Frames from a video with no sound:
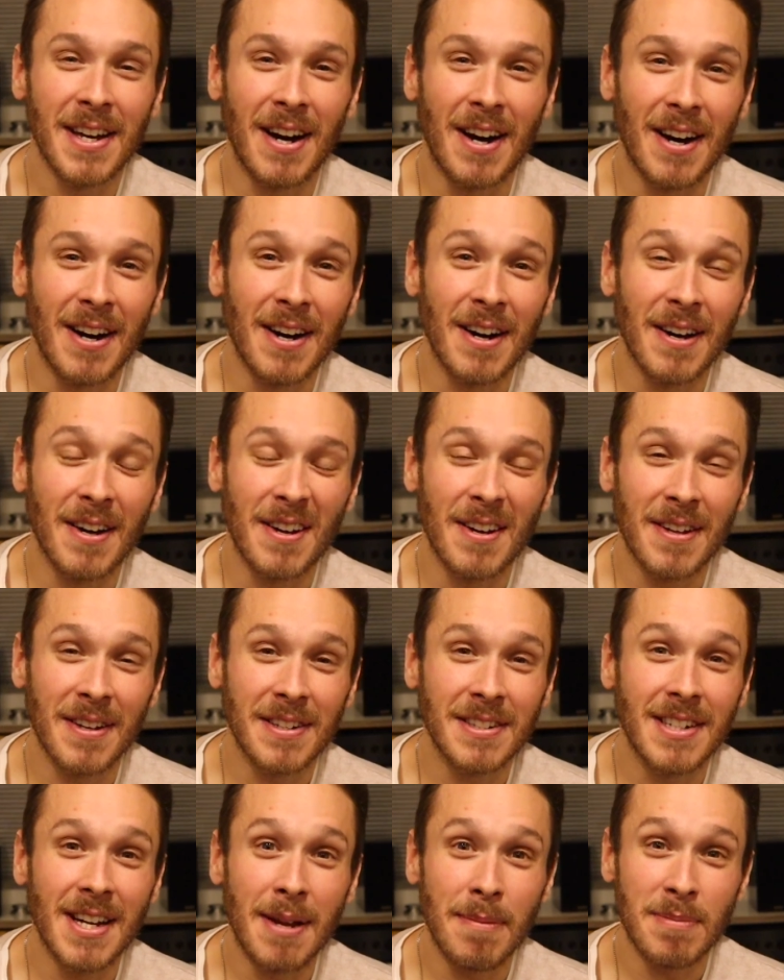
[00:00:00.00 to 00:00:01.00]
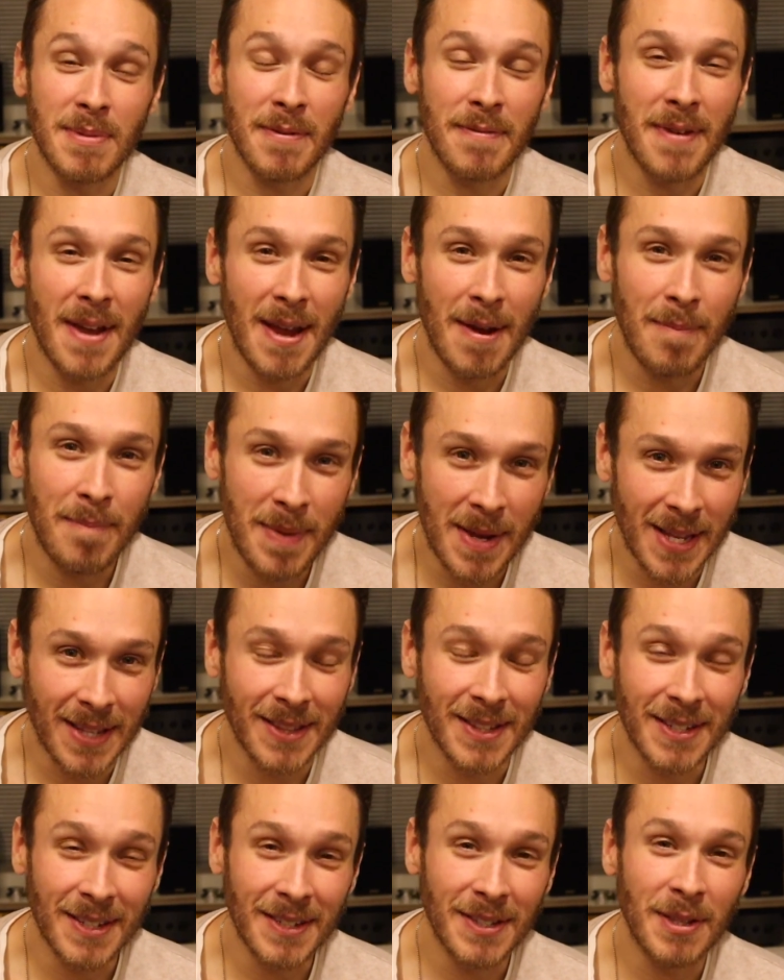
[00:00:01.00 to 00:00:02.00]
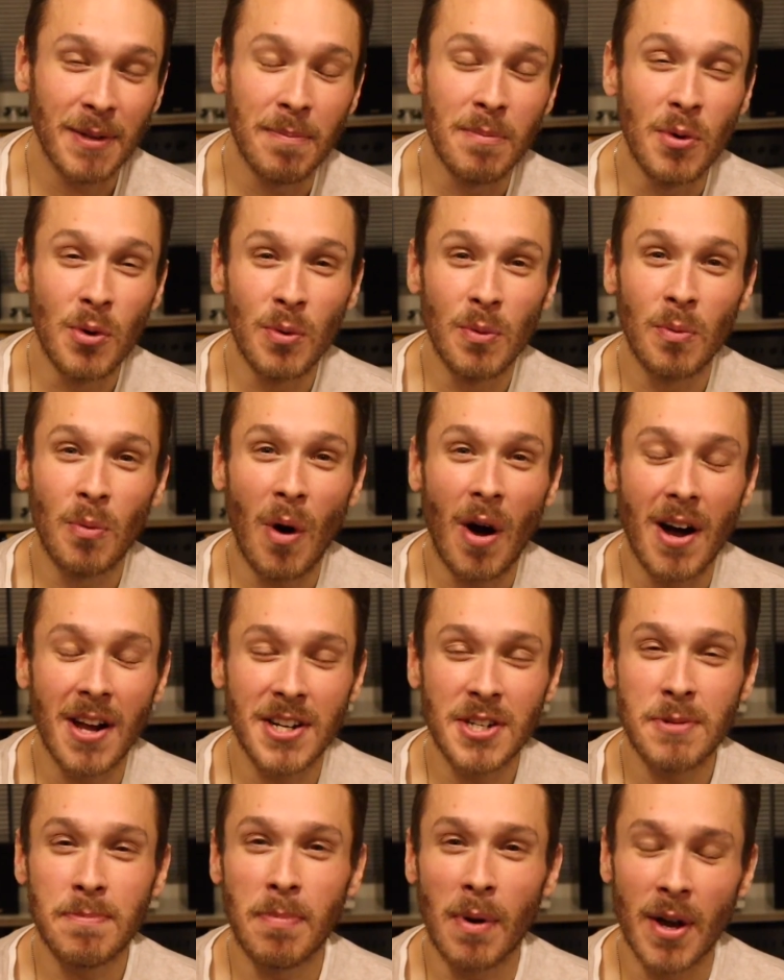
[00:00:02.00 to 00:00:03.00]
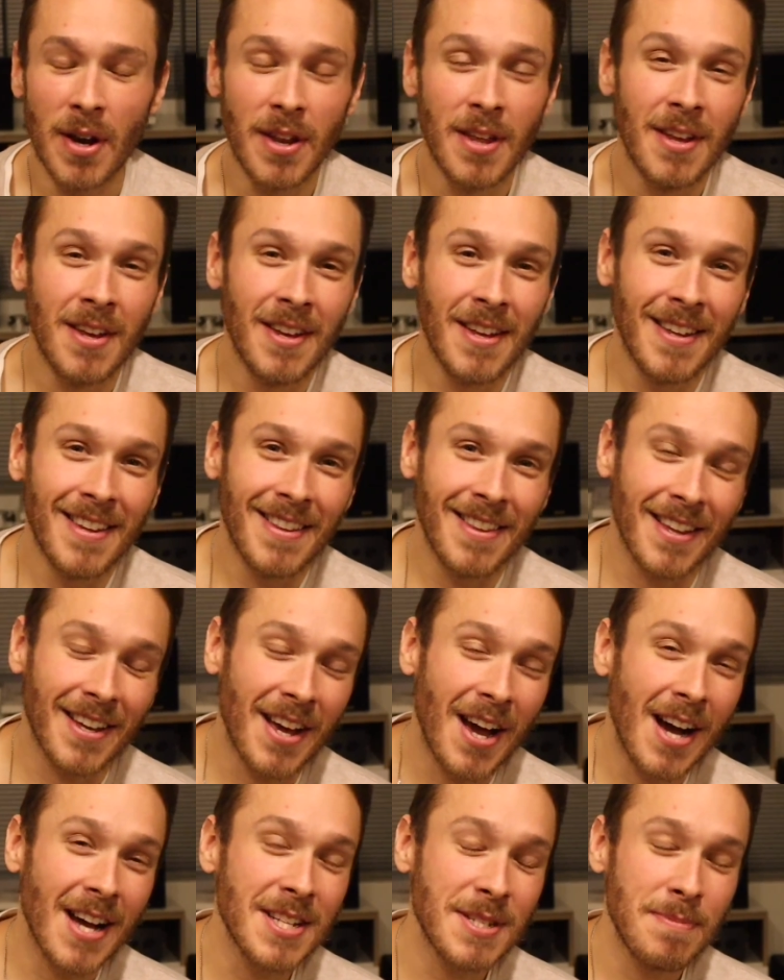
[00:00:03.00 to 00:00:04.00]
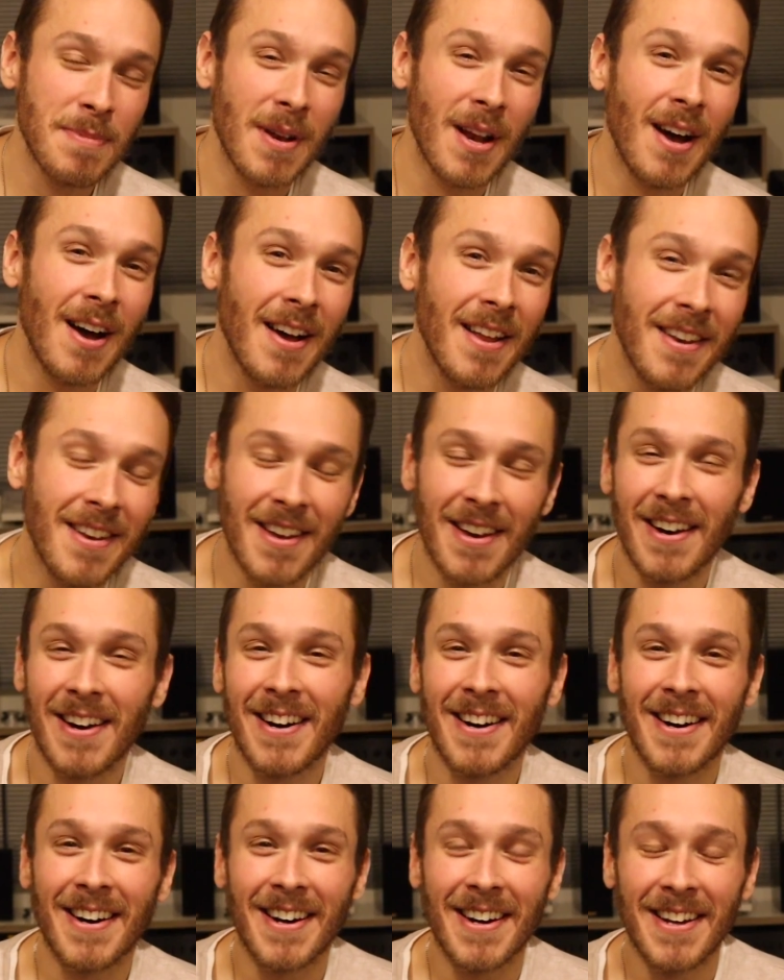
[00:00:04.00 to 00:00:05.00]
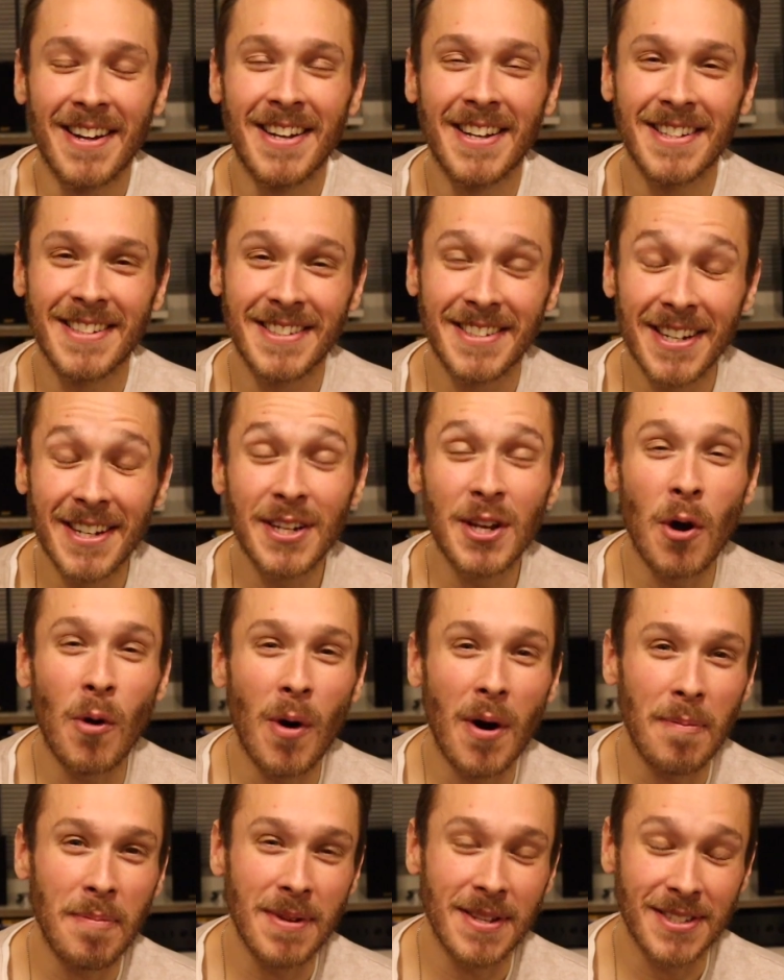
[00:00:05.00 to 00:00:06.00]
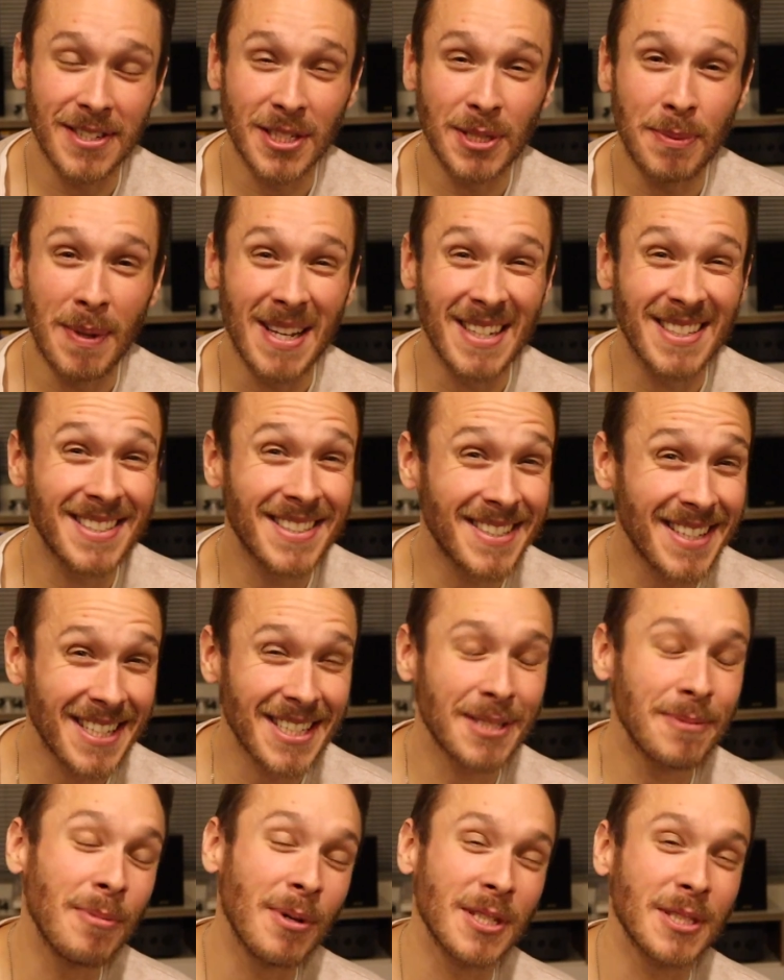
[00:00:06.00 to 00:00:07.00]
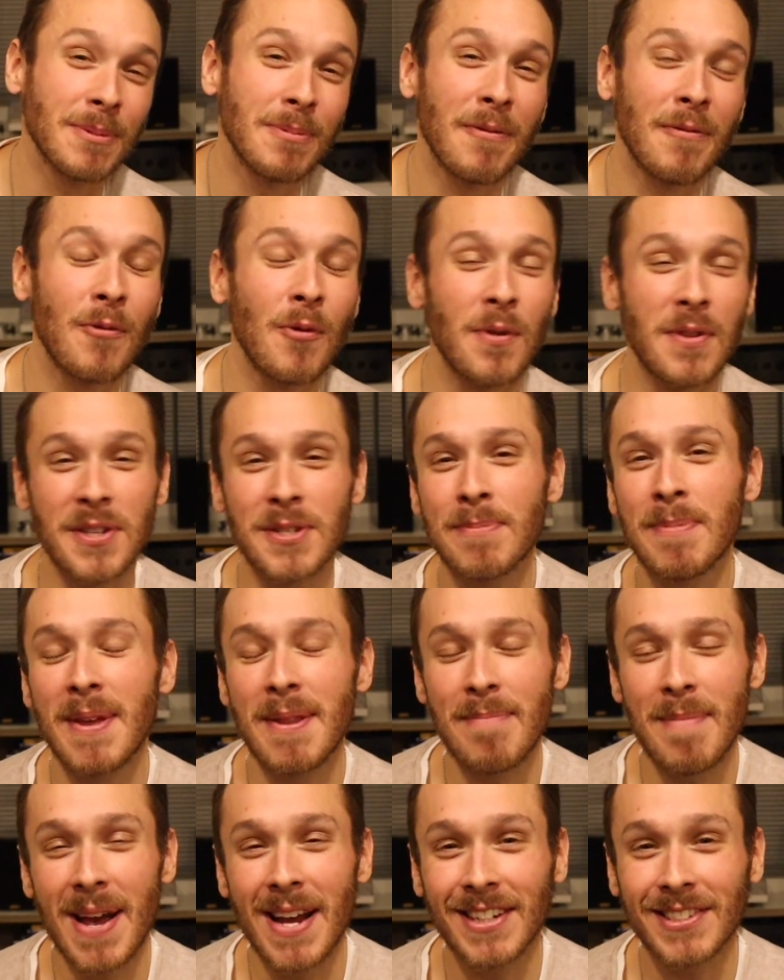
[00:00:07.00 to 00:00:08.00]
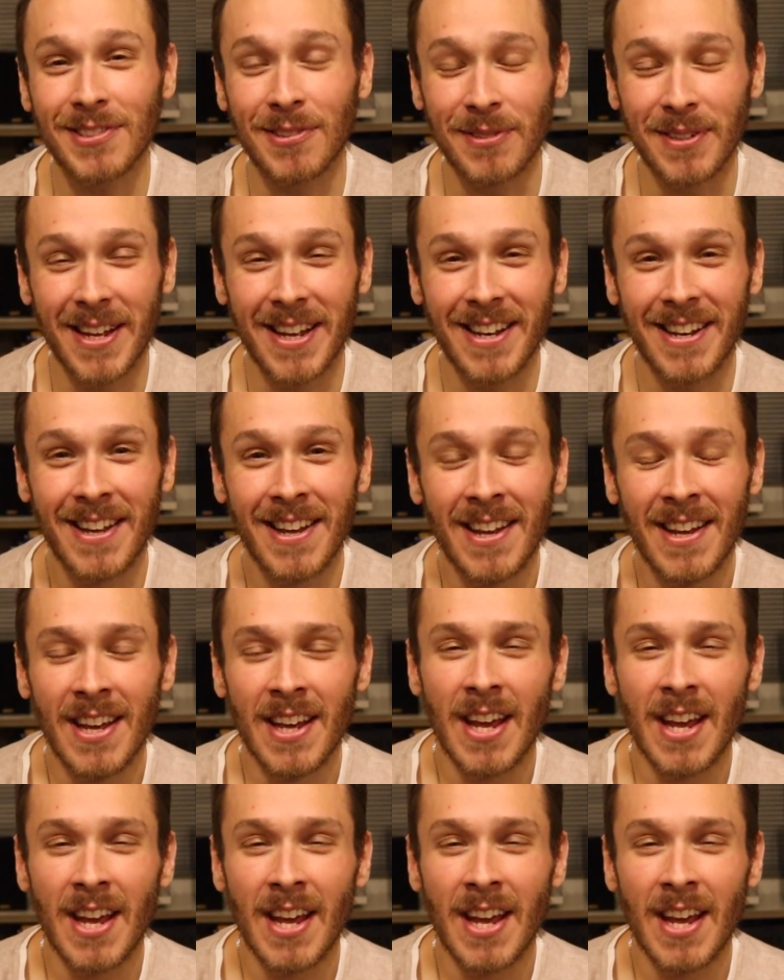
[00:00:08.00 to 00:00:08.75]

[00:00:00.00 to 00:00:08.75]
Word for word: uh, claim to fame being the, the moon watch, but the Cosmonaut uh, did go up into space six months before the Speedmaster did.